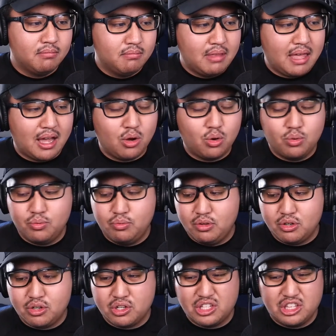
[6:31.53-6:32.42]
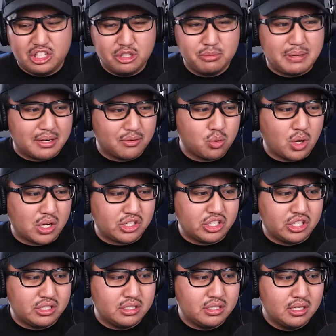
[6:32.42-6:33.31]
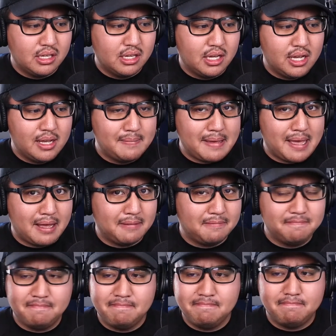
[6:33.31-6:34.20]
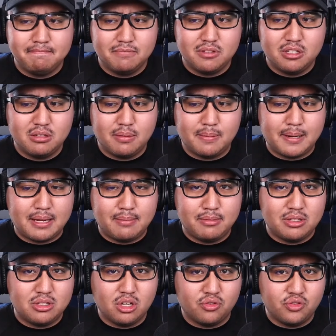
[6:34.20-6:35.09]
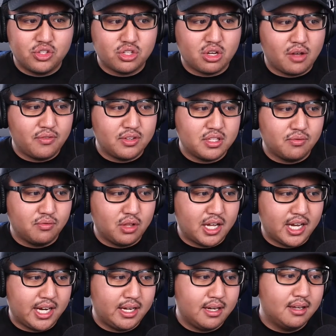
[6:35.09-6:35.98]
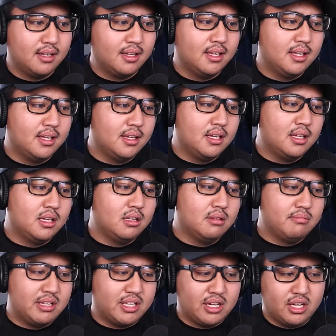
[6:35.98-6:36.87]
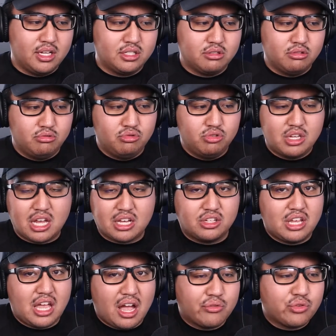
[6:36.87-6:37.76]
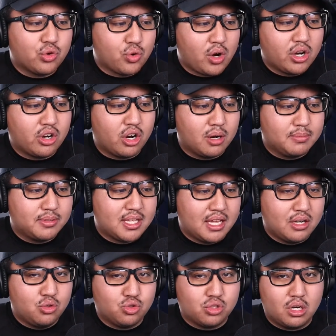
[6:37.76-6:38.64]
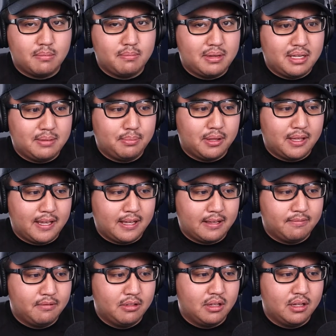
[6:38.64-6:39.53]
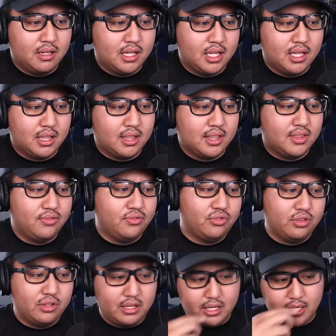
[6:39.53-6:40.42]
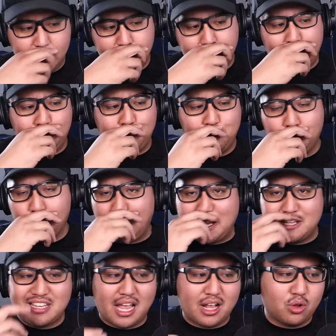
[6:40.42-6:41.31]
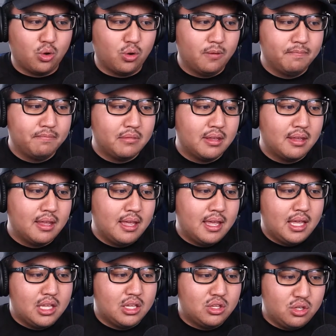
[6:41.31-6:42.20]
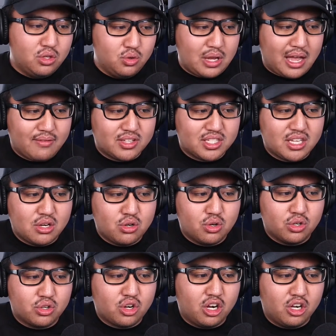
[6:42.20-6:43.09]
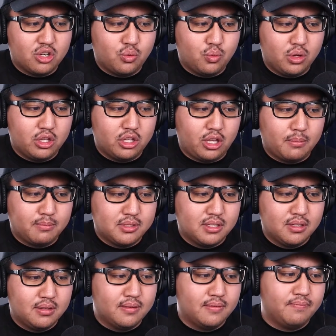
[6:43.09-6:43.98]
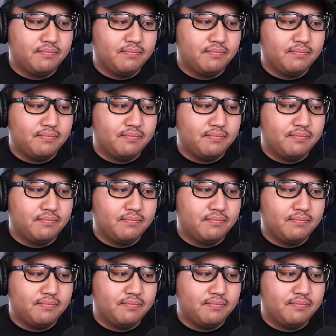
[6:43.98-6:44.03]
Now, there are a little bit of questions about the Miami Dolphins offensive line. Because, yeah, you have Teron Armstead, who's going to be playing left or right tackle. And you have a center in Connor Williams.